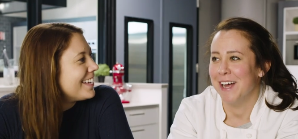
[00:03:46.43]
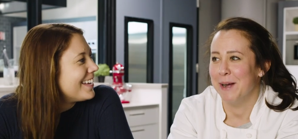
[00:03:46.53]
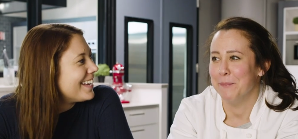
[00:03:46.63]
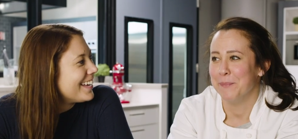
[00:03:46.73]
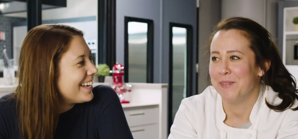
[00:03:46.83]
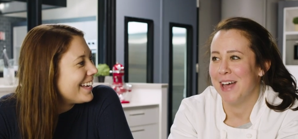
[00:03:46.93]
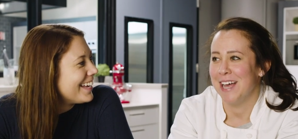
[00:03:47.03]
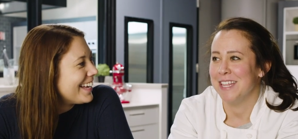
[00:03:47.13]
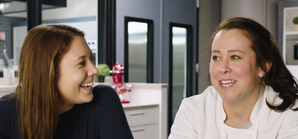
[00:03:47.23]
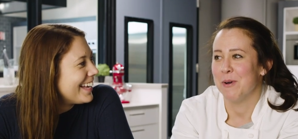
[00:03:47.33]

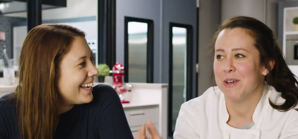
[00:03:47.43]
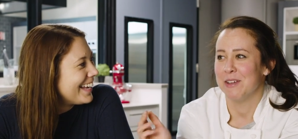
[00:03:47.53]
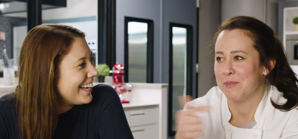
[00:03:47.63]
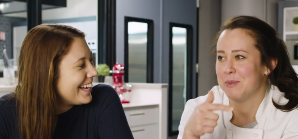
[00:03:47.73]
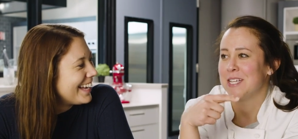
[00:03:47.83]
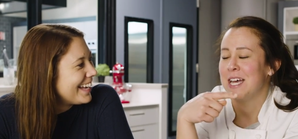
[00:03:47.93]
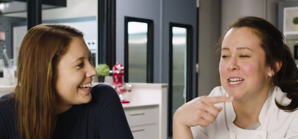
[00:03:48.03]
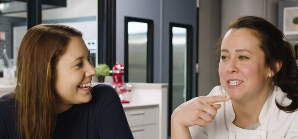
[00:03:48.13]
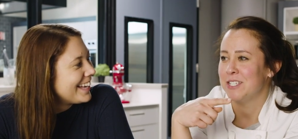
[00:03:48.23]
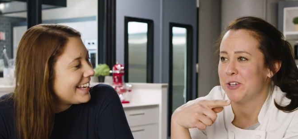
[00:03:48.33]
Speaker 1: I think going in from the
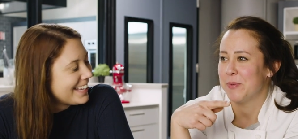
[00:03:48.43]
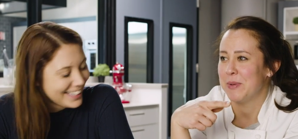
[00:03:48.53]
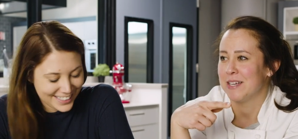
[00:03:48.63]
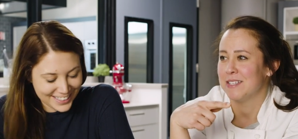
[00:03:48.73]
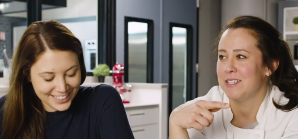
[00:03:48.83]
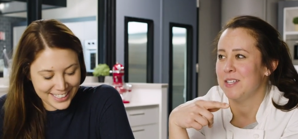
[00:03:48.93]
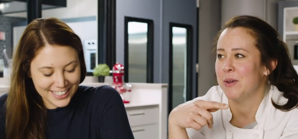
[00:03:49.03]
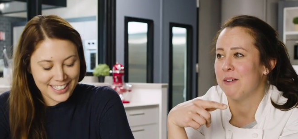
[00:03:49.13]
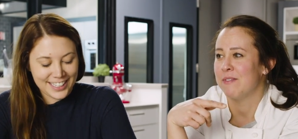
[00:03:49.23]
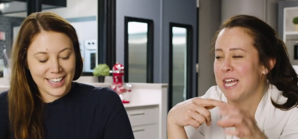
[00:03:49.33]
side is easier because
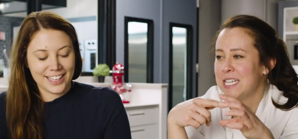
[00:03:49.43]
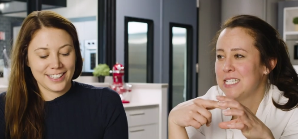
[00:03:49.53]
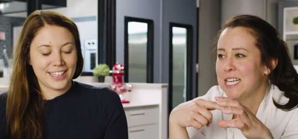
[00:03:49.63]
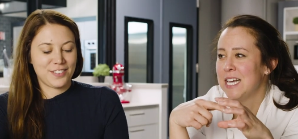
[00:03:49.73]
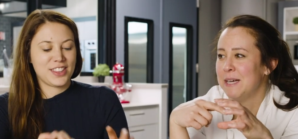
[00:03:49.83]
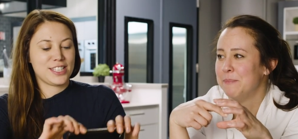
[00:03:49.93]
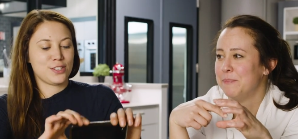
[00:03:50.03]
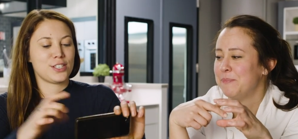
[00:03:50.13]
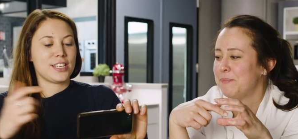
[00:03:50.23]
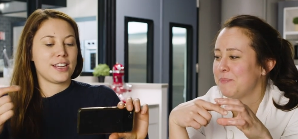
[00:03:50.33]
you have less. Does
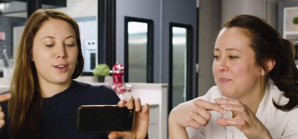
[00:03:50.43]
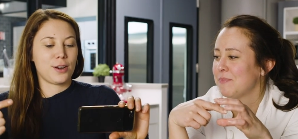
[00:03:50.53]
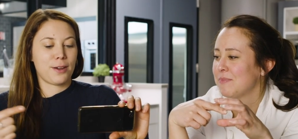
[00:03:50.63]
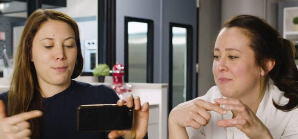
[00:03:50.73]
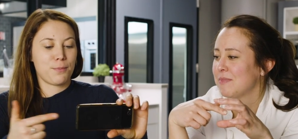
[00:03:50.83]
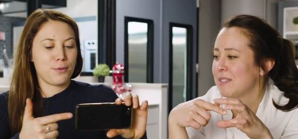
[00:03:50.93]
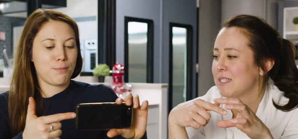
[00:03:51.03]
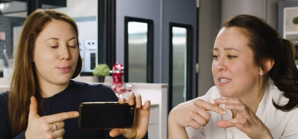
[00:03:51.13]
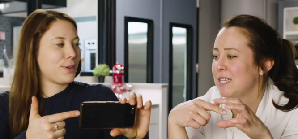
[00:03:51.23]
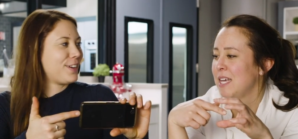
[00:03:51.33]
your steak go like?
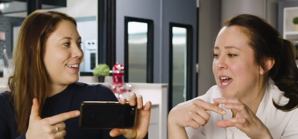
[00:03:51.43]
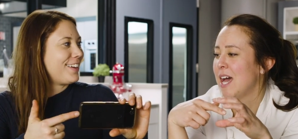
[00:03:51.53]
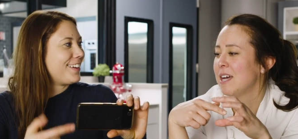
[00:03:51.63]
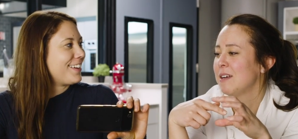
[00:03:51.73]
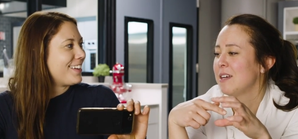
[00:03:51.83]
Speaker 2: Yeah.